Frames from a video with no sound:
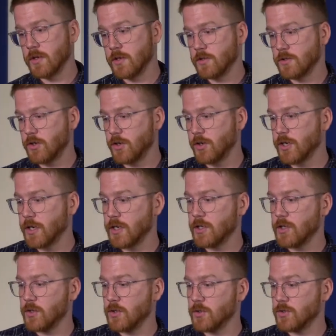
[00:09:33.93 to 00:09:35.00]
So you're going to
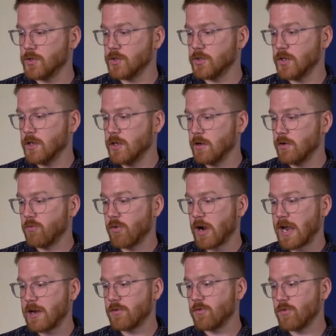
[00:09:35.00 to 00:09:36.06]
use
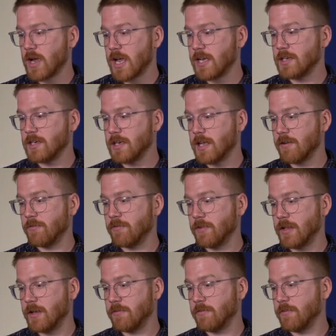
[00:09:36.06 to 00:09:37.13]
right, right, left,
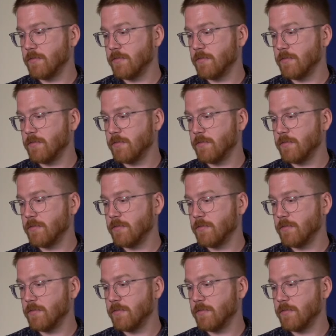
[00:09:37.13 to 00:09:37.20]
left.